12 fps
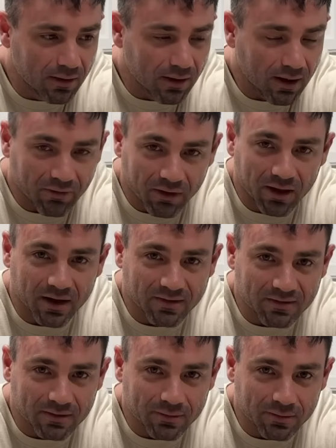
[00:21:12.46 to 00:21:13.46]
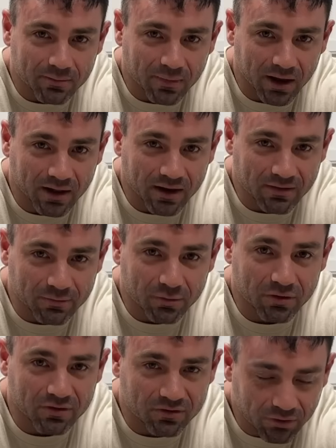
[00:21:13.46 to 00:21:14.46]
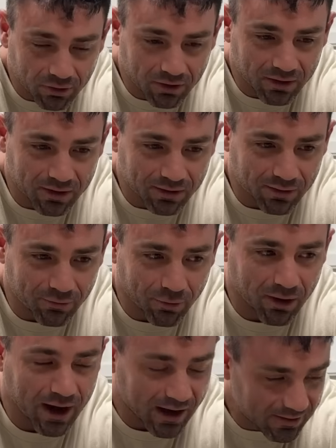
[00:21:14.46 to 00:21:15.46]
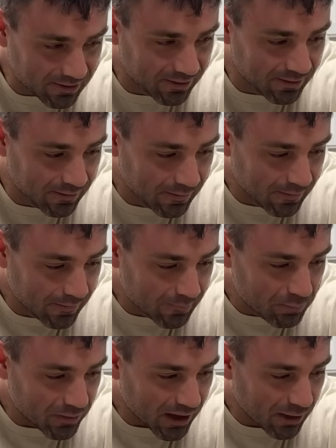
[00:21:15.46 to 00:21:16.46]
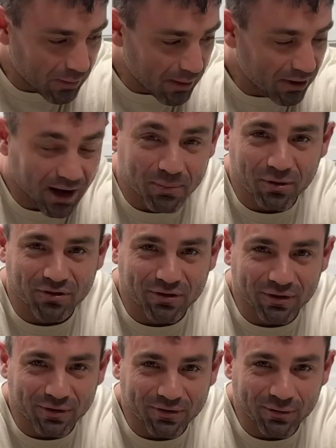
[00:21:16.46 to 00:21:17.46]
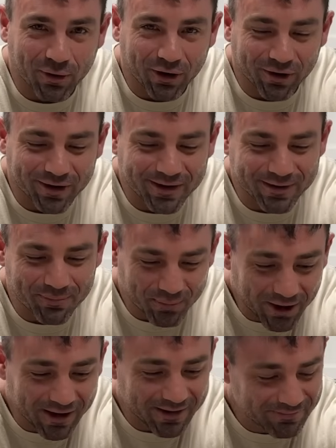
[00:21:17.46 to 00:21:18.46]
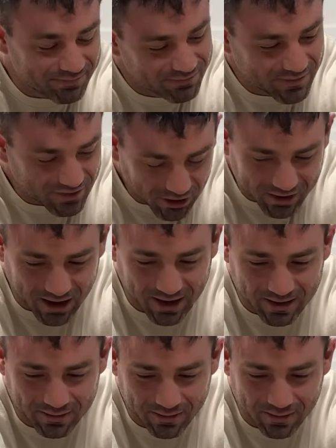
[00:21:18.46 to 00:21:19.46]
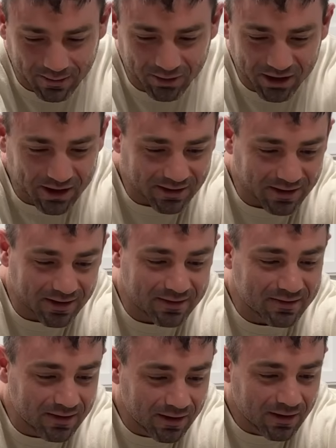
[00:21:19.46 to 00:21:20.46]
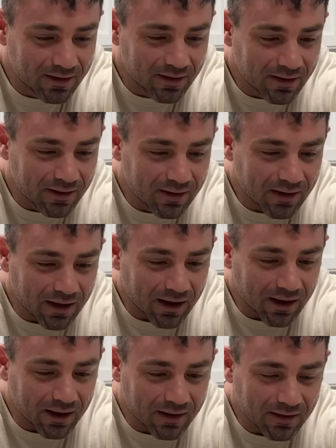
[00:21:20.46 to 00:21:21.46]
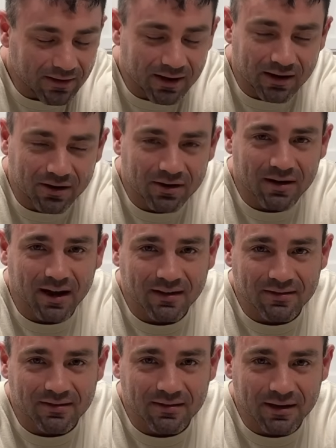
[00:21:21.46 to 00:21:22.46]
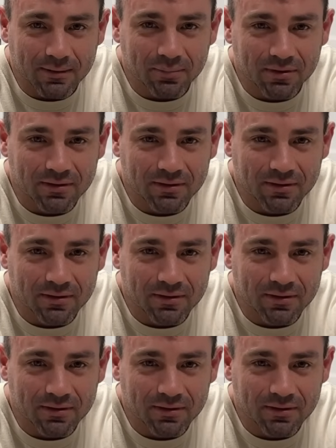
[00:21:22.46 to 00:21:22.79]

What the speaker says: I realized my legs were destroyed, wrecked, and maybe I pushed a little too hard. But it's okay. I'm going to eat this and get a good night's sleep,